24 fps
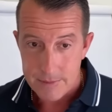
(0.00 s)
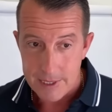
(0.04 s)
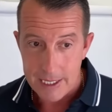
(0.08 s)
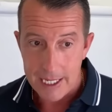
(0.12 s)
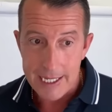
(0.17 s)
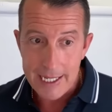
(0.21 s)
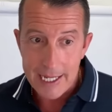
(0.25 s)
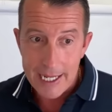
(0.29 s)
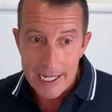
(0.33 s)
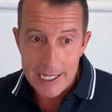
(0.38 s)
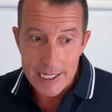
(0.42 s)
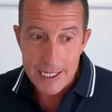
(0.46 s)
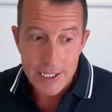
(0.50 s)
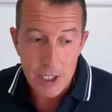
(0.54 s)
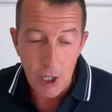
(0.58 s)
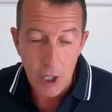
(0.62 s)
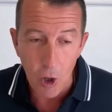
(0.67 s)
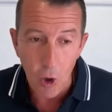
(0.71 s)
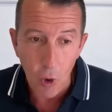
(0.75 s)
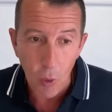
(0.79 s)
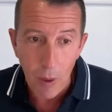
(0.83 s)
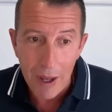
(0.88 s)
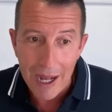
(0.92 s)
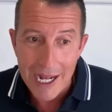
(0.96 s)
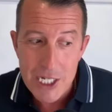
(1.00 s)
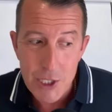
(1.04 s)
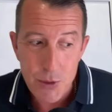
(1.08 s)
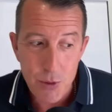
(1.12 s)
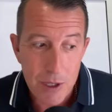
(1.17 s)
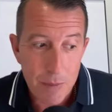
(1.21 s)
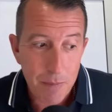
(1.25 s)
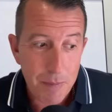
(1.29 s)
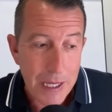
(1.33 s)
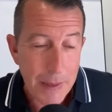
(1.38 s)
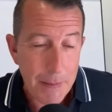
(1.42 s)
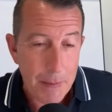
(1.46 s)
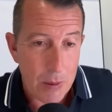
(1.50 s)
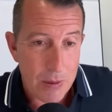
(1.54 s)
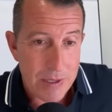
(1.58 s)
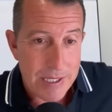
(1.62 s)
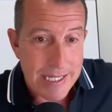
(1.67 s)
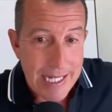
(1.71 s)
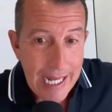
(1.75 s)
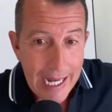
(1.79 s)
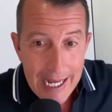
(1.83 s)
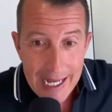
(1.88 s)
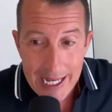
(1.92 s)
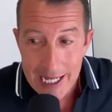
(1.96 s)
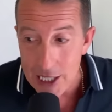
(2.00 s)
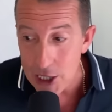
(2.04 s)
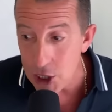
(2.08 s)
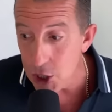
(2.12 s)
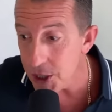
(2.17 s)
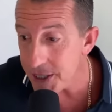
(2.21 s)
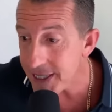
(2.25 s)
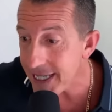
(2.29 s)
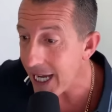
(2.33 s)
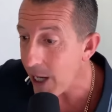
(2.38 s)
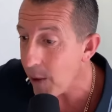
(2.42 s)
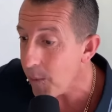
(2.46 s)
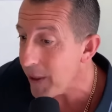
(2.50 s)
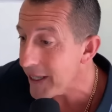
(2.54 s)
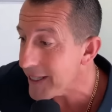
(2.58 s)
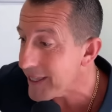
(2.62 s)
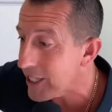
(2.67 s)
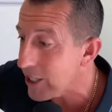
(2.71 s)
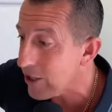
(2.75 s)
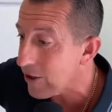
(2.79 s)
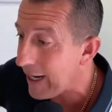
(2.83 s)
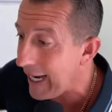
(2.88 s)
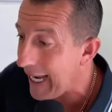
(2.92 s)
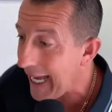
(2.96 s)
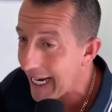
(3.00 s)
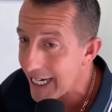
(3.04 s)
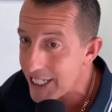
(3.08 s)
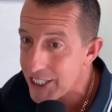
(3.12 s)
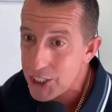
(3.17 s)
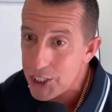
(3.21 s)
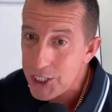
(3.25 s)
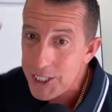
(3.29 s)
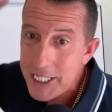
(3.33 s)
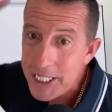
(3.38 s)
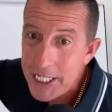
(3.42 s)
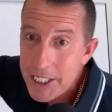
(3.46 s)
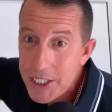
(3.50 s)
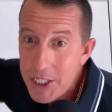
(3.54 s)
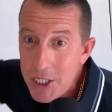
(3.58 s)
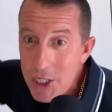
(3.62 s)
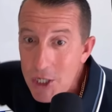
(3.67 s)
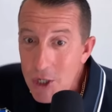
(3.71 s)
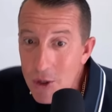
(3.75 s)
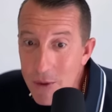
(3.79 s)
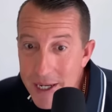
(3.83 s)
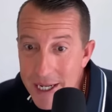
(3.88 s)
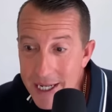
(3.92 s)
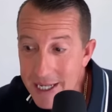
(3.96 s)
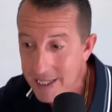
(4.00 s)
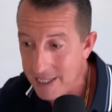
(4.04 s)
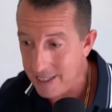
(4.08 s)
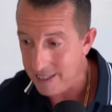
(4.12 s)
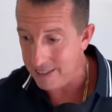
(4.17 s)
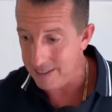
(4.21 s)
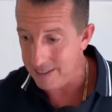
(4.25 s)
Again, don't watch what people say. Look at what they're actually doing.